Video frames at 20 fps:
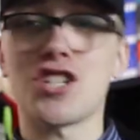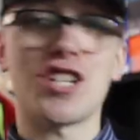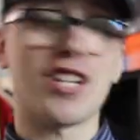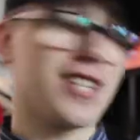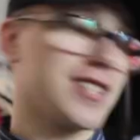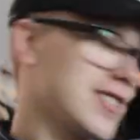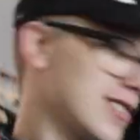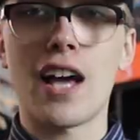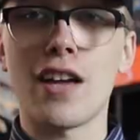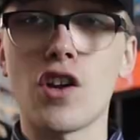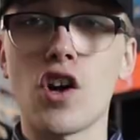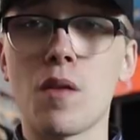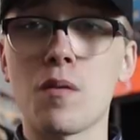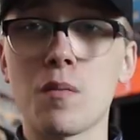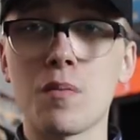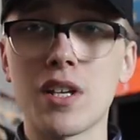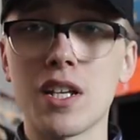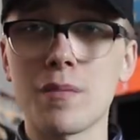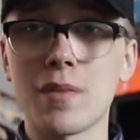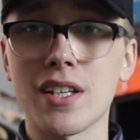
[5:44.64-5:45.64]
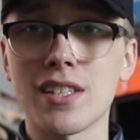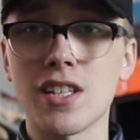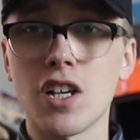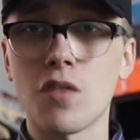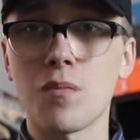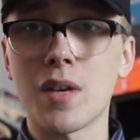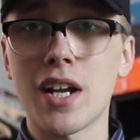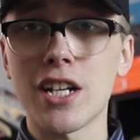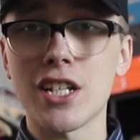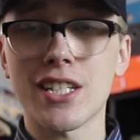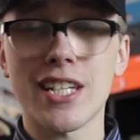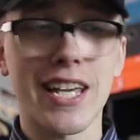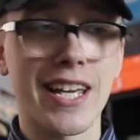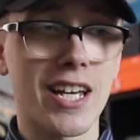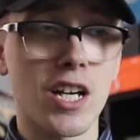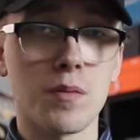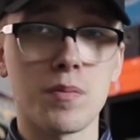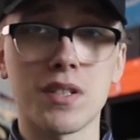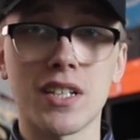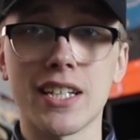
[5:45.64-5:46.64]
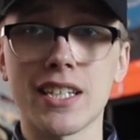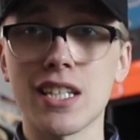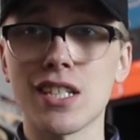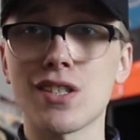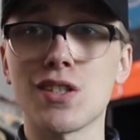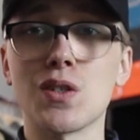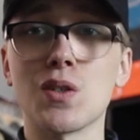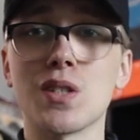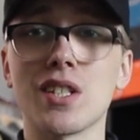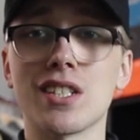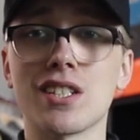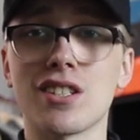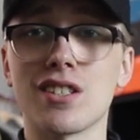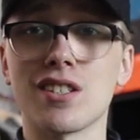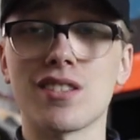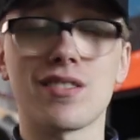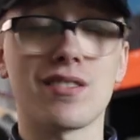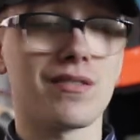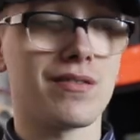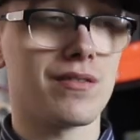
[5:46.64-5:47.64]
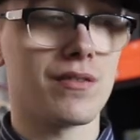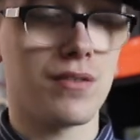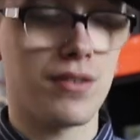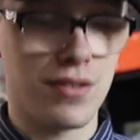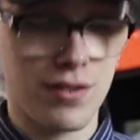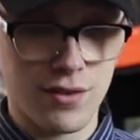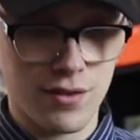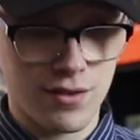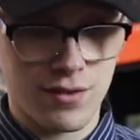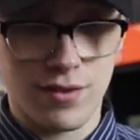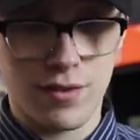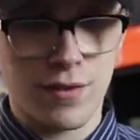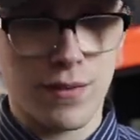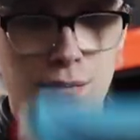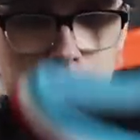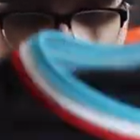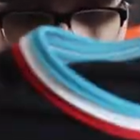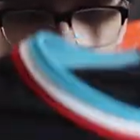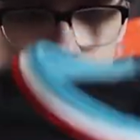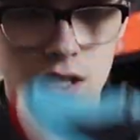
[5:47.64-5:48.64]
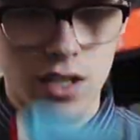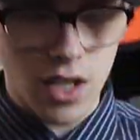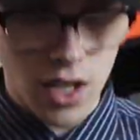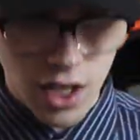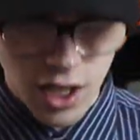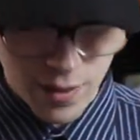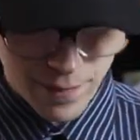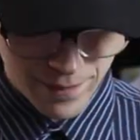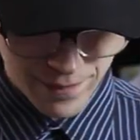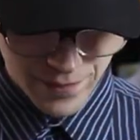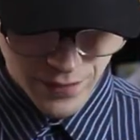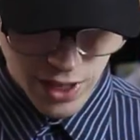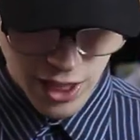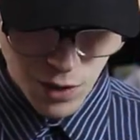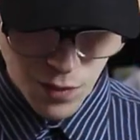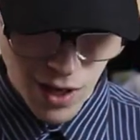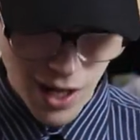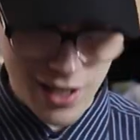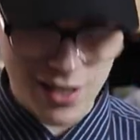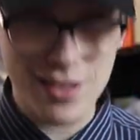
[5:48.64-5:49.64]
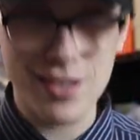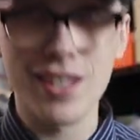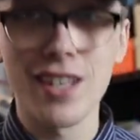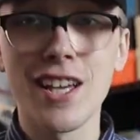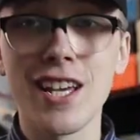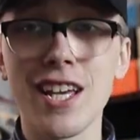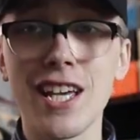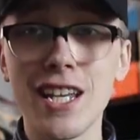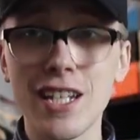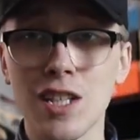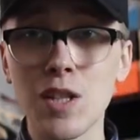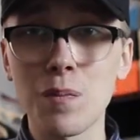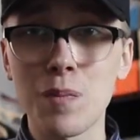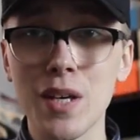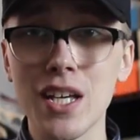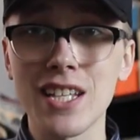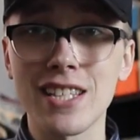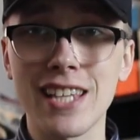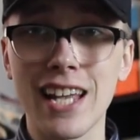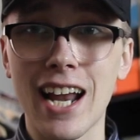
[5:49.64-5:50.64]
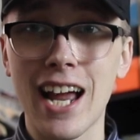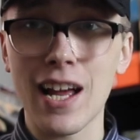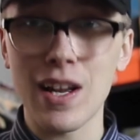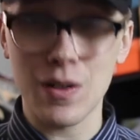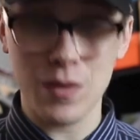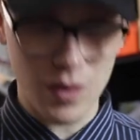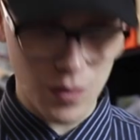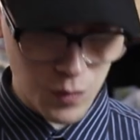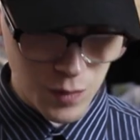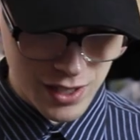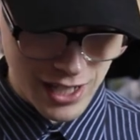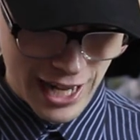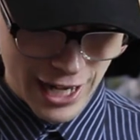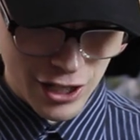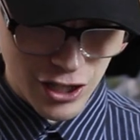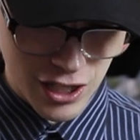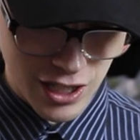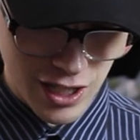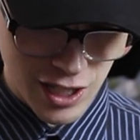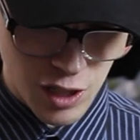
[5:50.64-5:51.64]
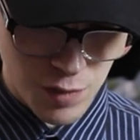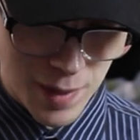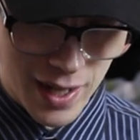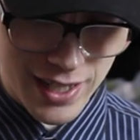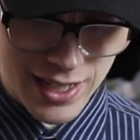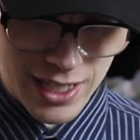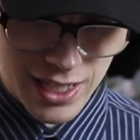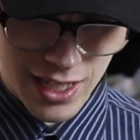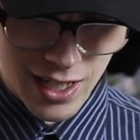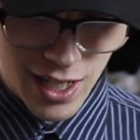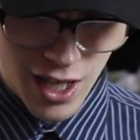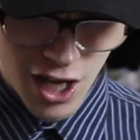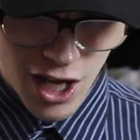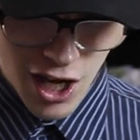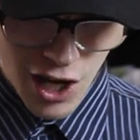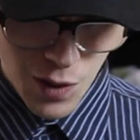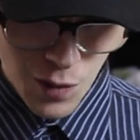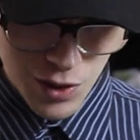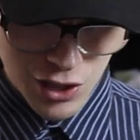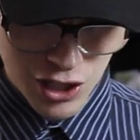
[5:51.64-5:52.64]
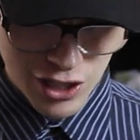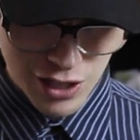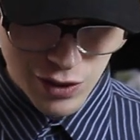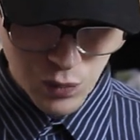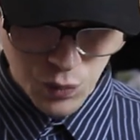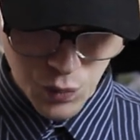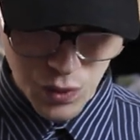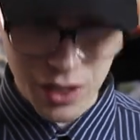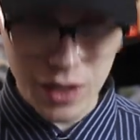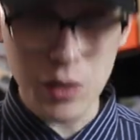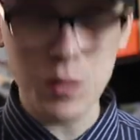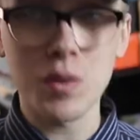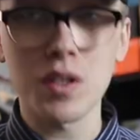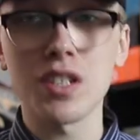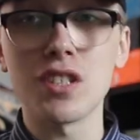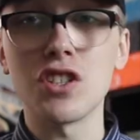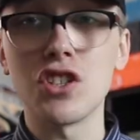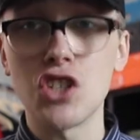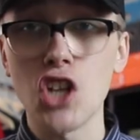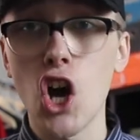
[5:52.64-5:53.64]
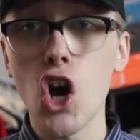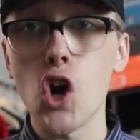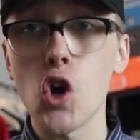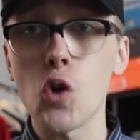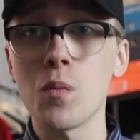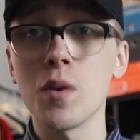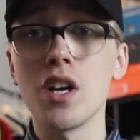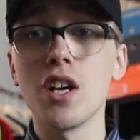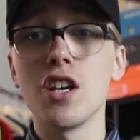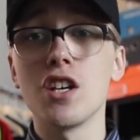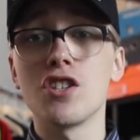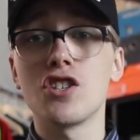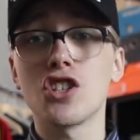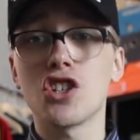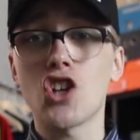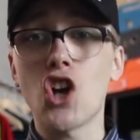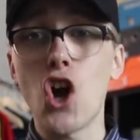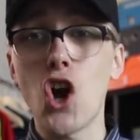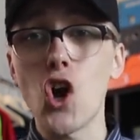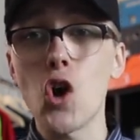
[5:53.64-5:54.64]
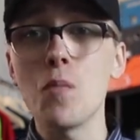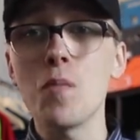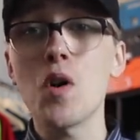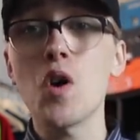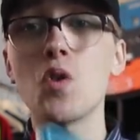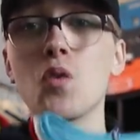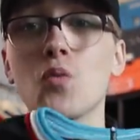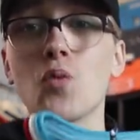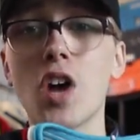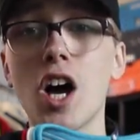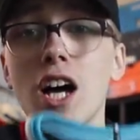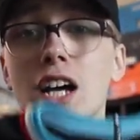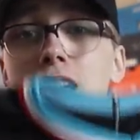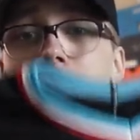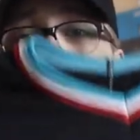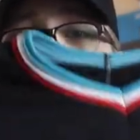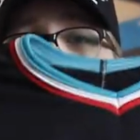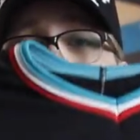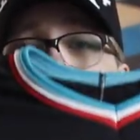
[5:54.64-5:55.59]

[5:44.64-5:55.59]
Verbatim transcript: shit I know I'm repeating myself but I just can't help it like this dude is just fuck um anyways into the piece that I was actually expecting, which is this really, really dope Tacoma Rockets